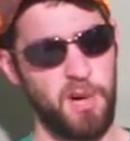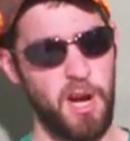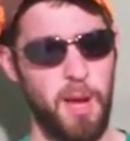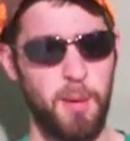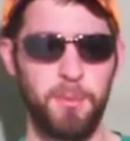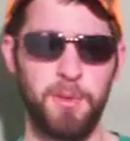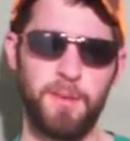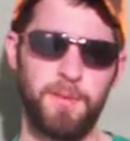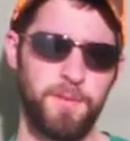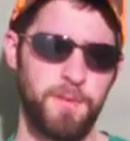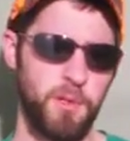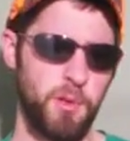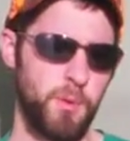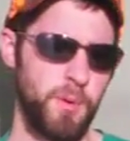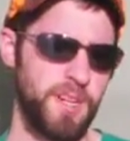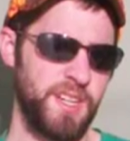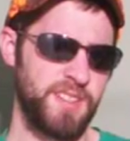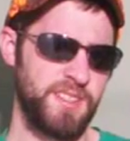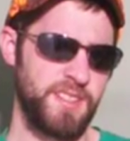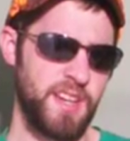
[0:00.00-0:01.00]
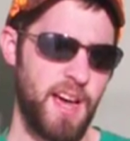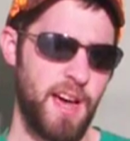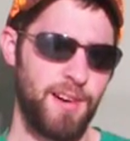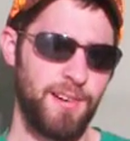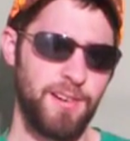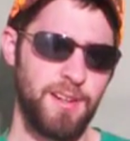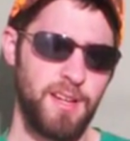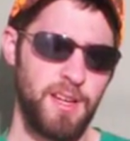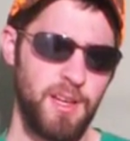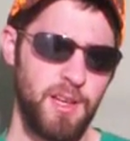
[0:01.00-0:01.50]
probably a few weeks
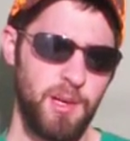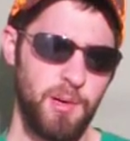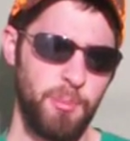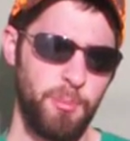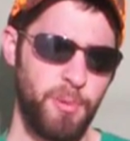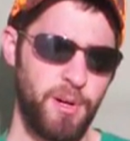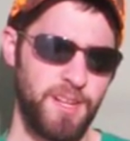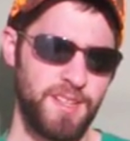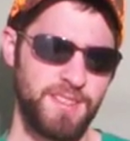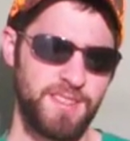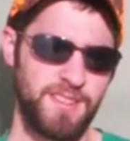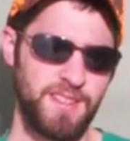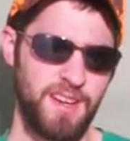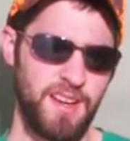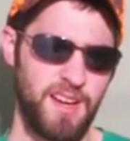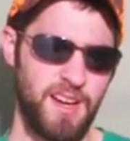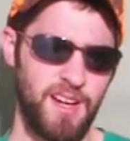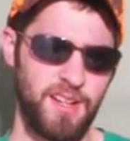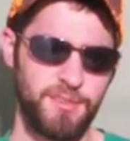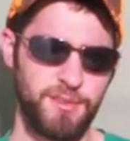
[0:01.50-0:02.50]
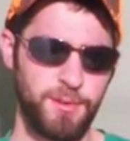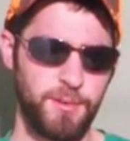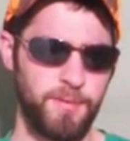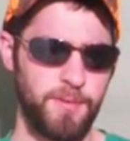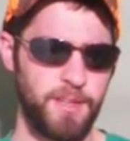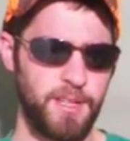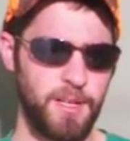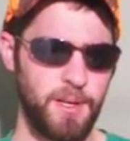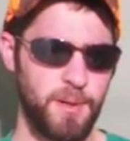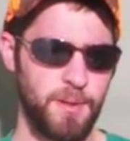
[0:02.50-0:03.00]
out, but I'll do
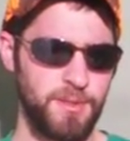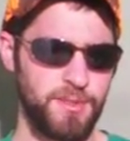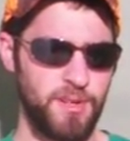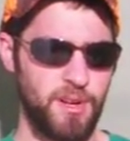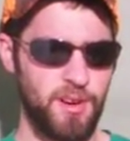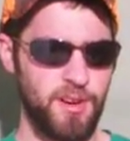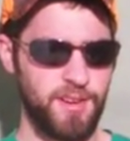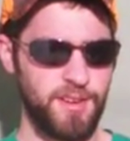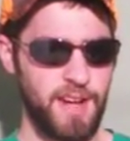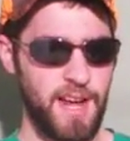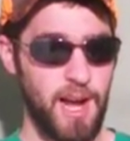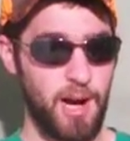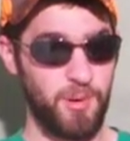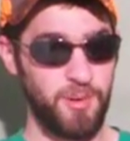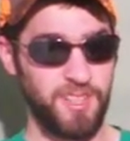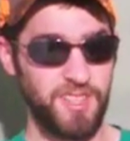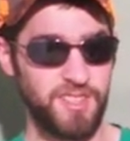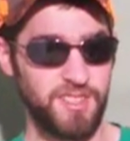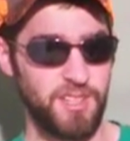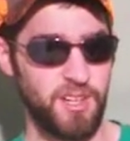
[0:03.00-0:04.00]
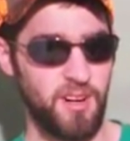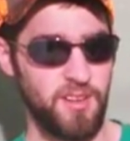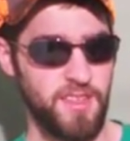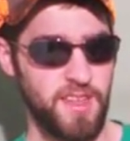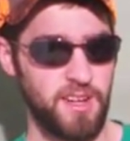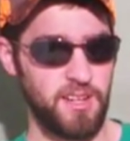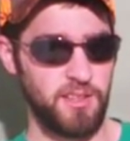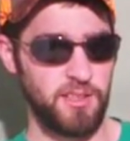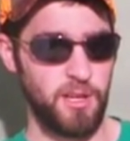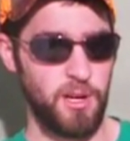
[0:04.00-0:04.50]
videos on how easy are
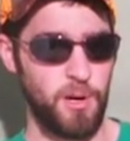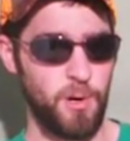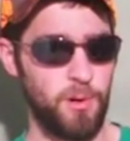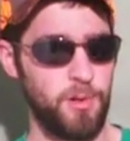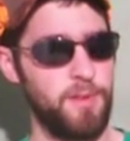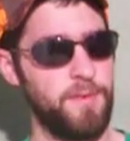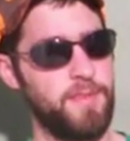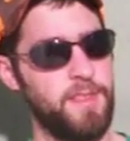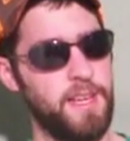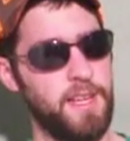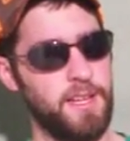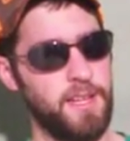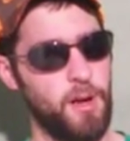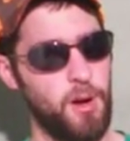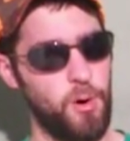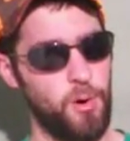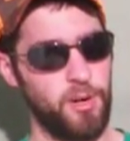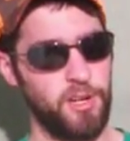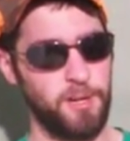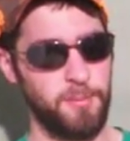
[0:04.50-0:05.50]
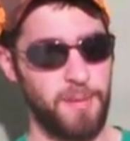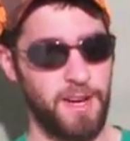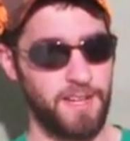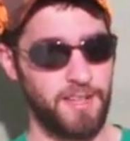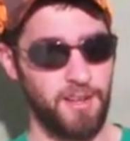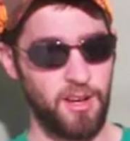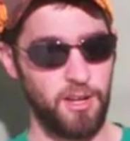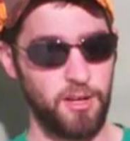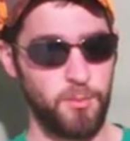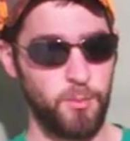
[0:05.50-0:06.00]
they to load, if they go into my
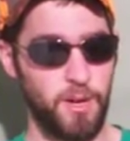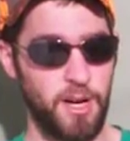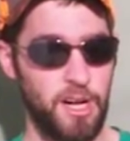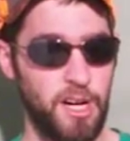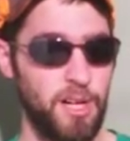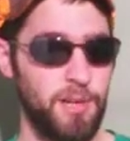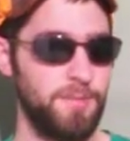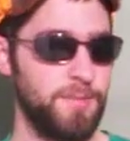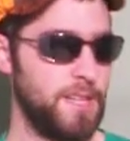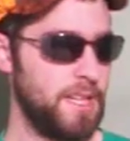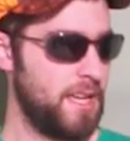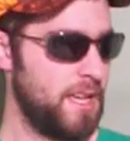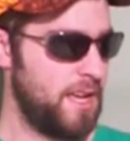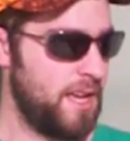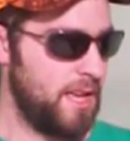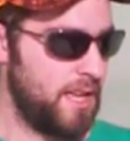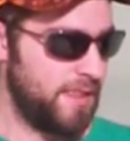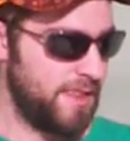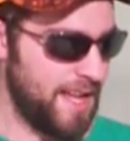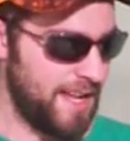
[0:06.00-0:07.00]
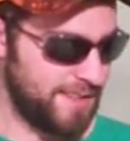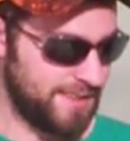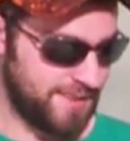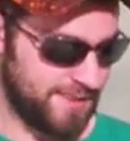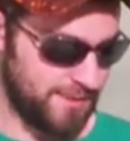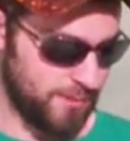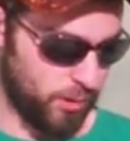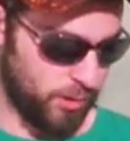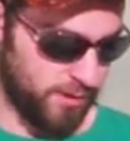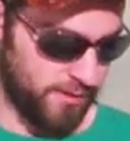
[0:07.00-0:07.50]
gun well,
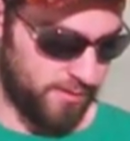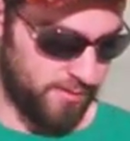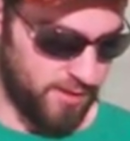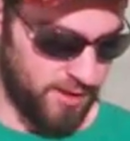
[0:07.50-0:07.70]
that sort of